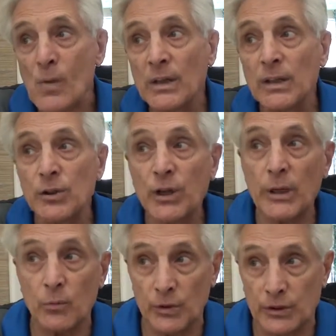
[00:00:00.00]
and then
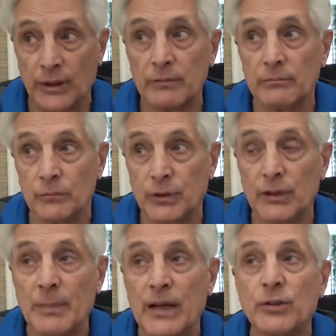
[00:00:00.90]
Jake was done with
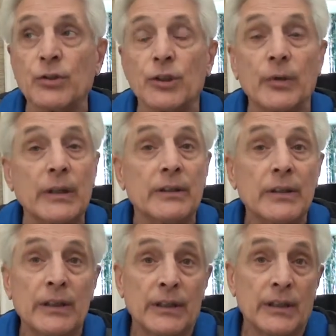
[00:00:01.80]
his master's degree, and,
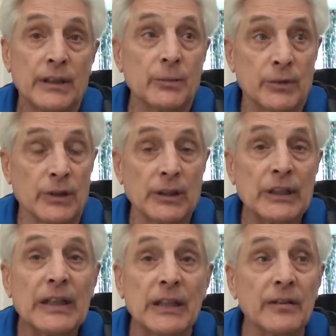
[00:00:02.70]
and he was going to
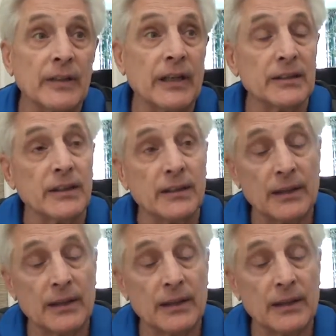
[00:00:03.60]
leave, and I said,